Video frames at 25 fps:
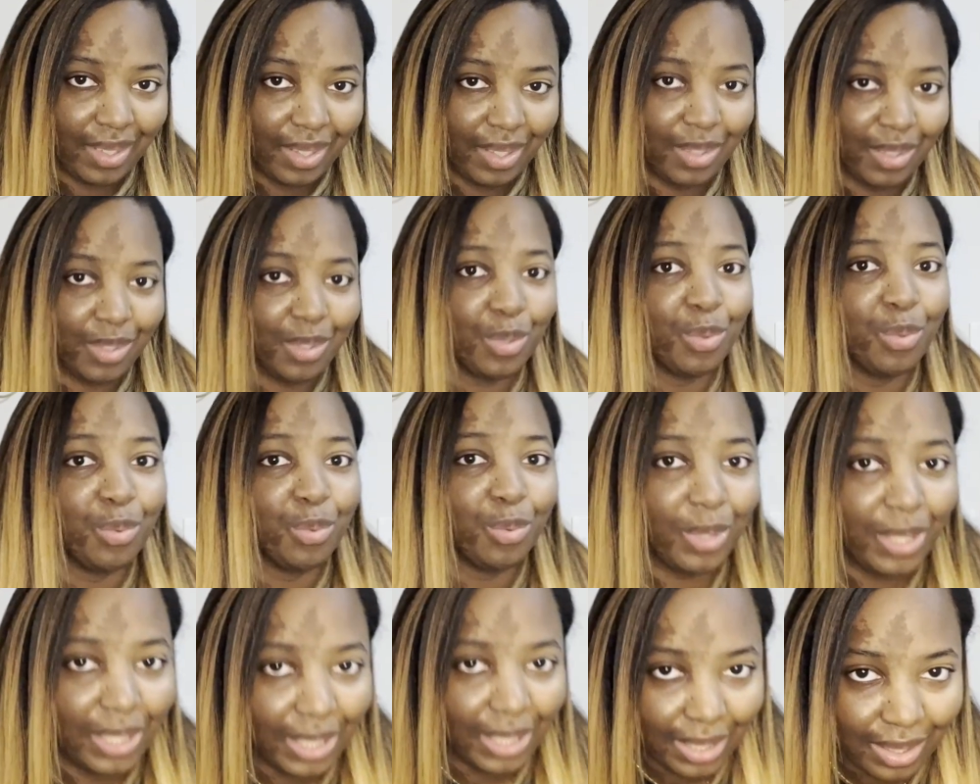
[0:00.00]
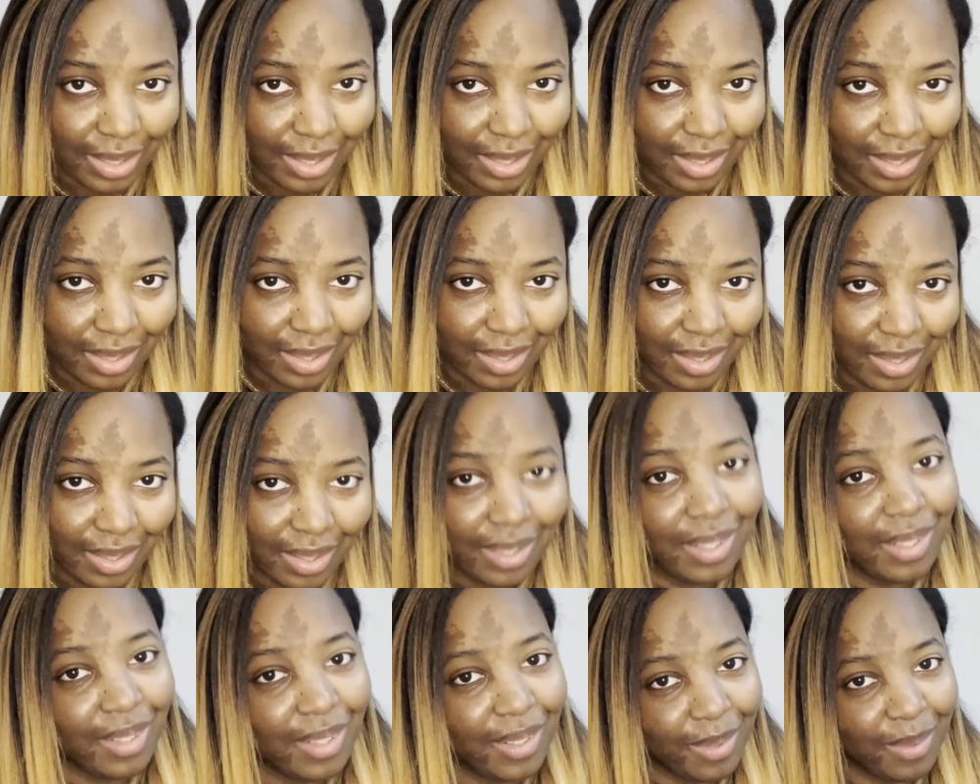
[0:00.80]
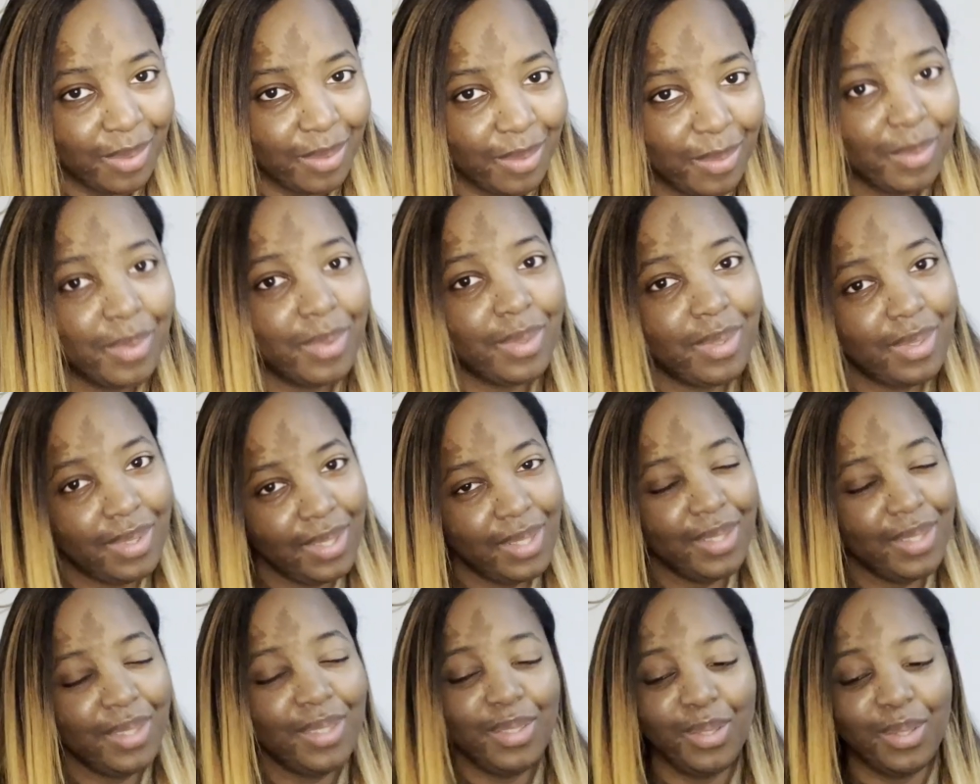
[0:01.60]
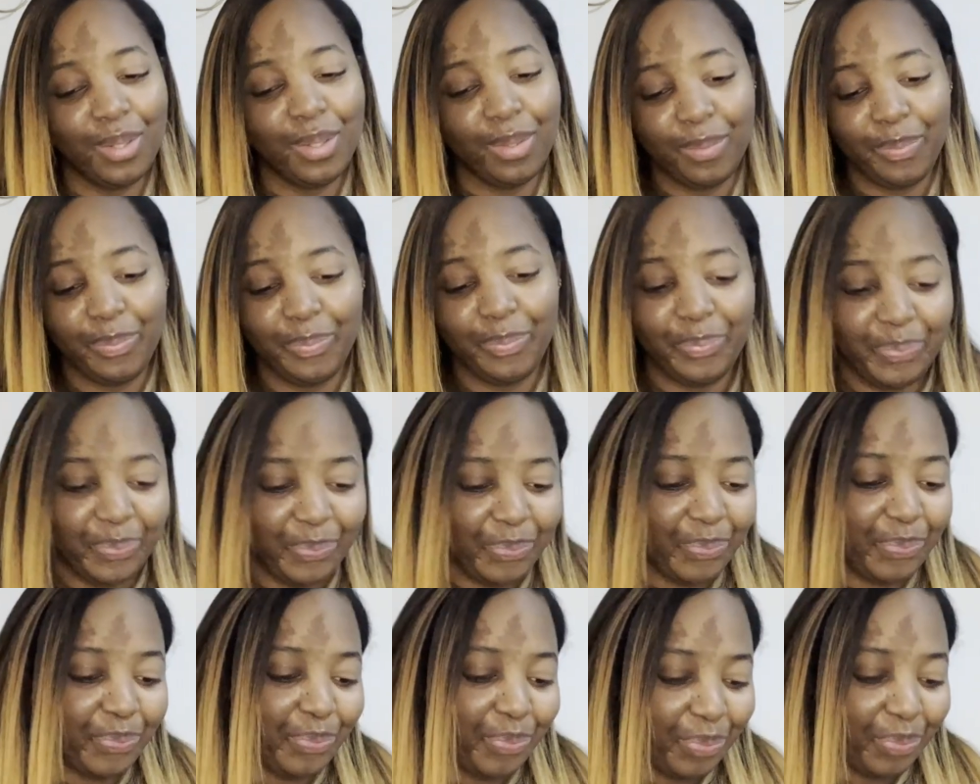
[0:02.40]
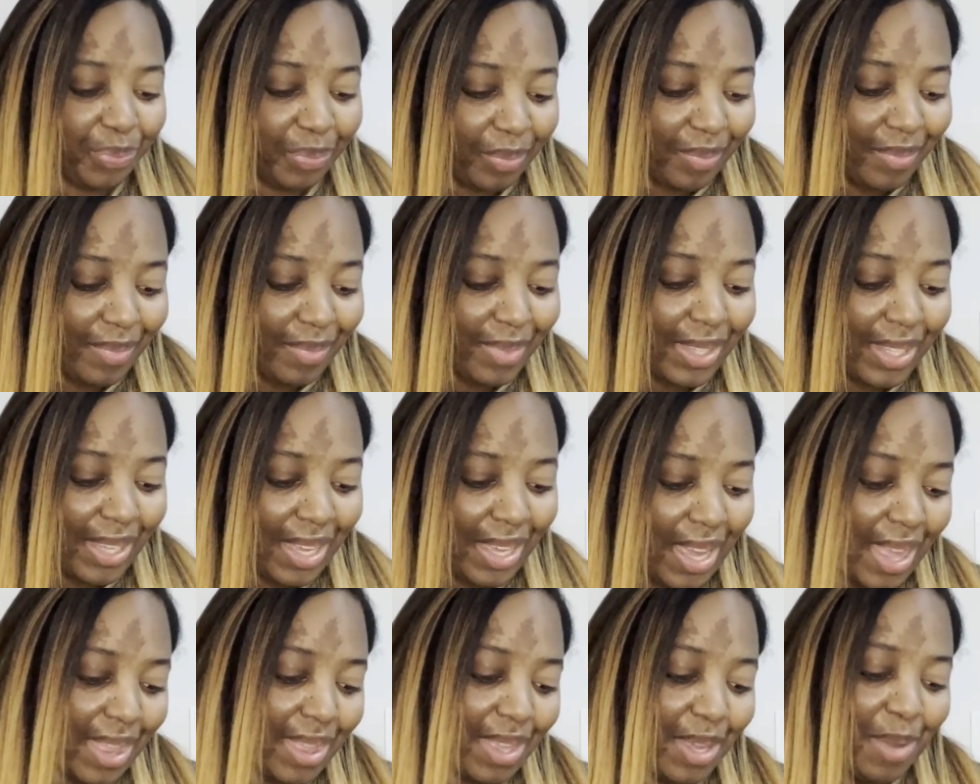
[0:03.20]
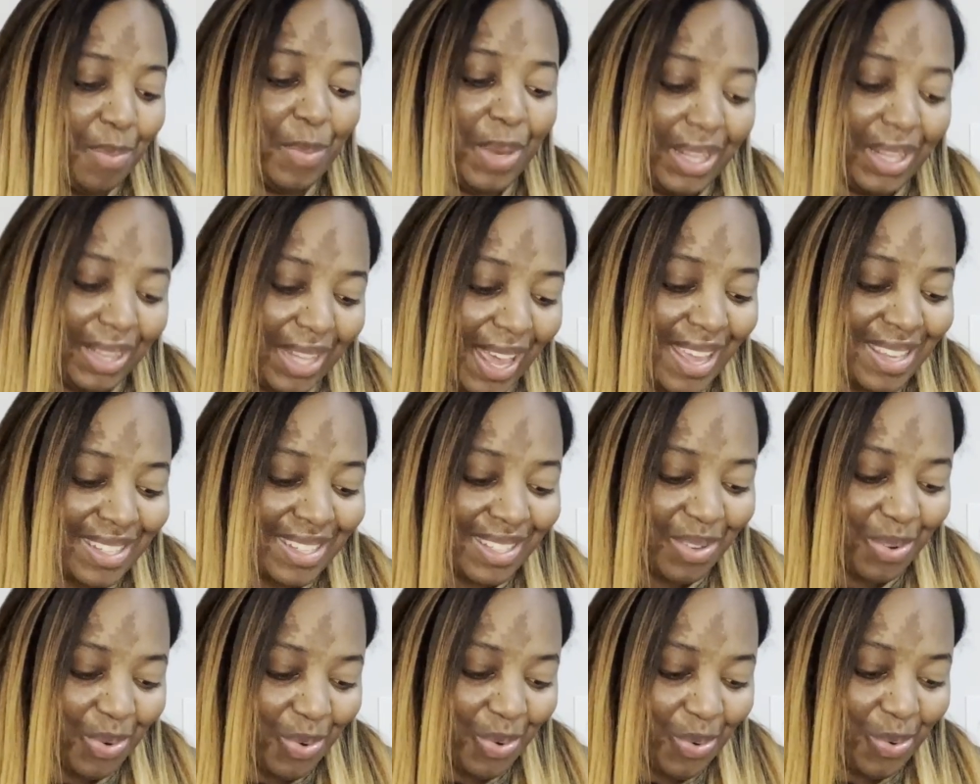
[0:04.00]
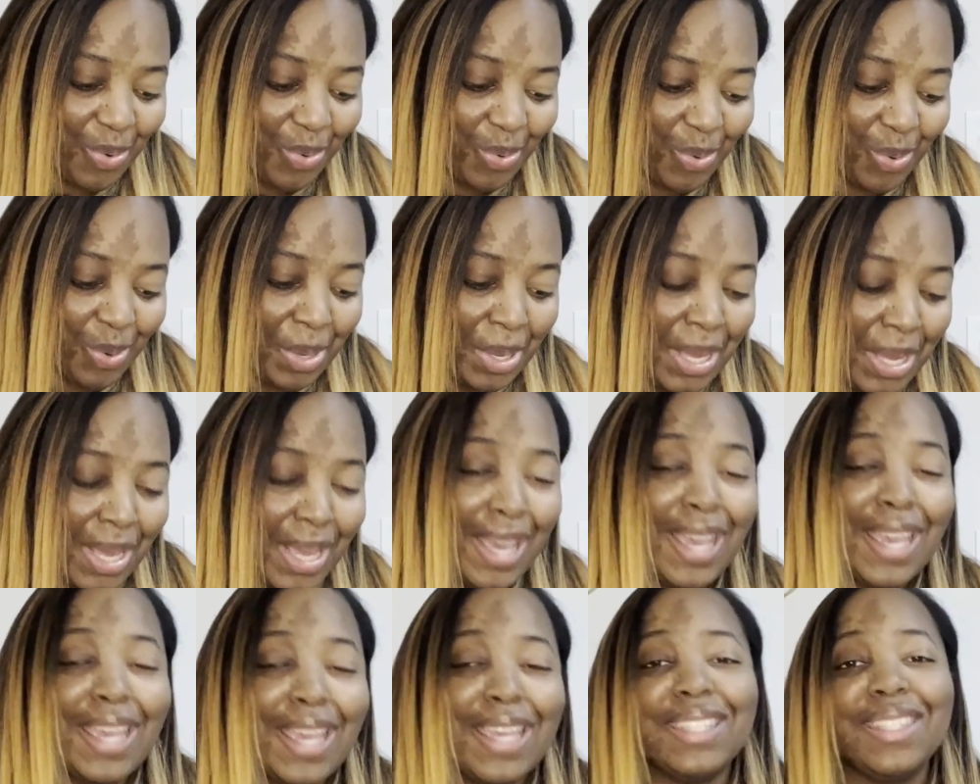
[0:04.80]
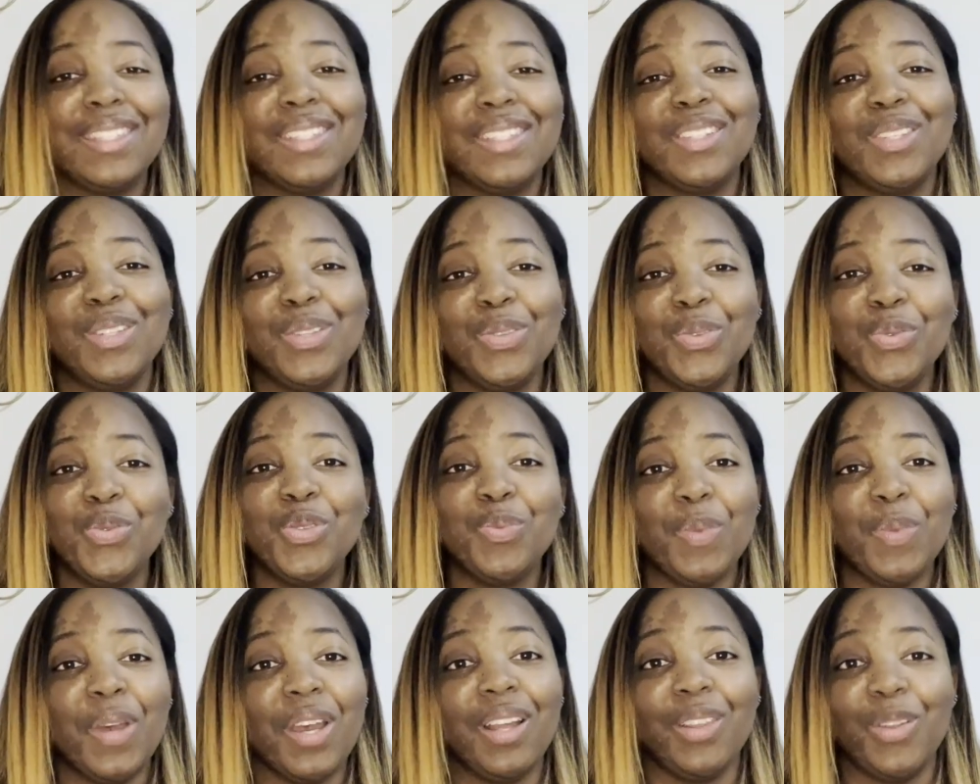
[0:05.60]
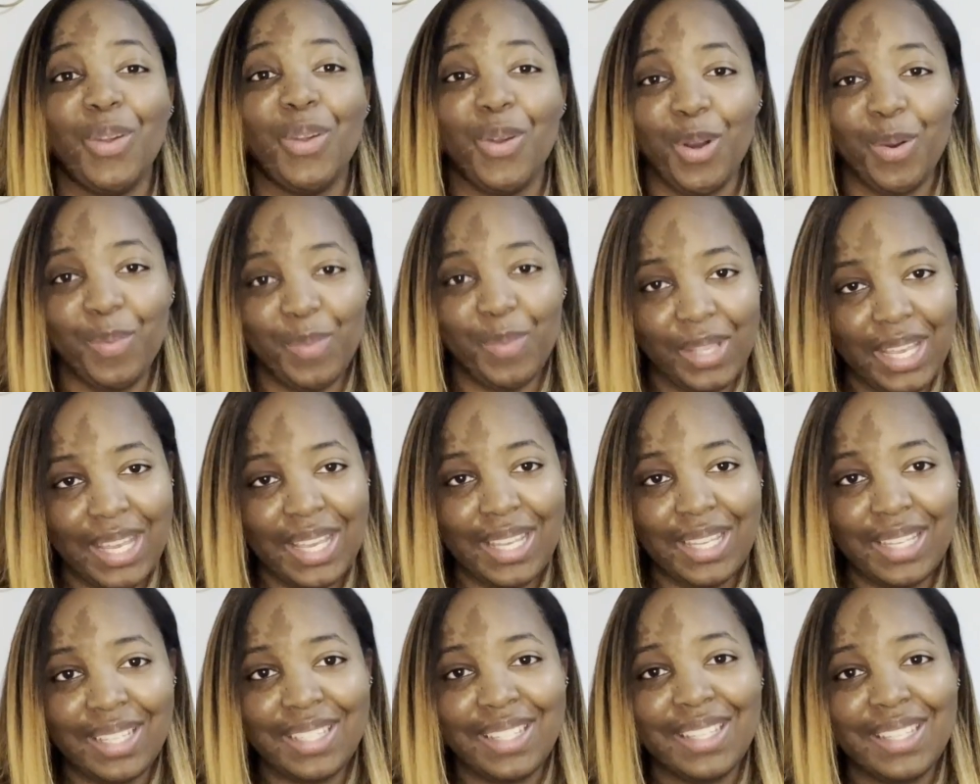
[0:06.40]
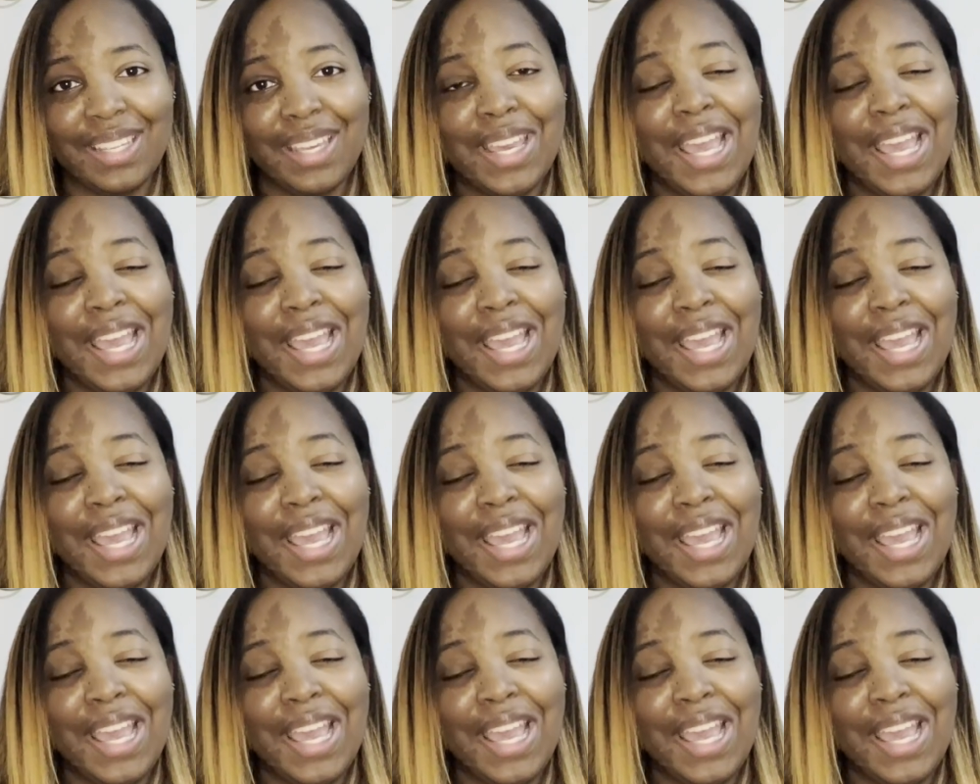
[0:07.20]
to read, you know. And then my last goal is to snooze my alarm less.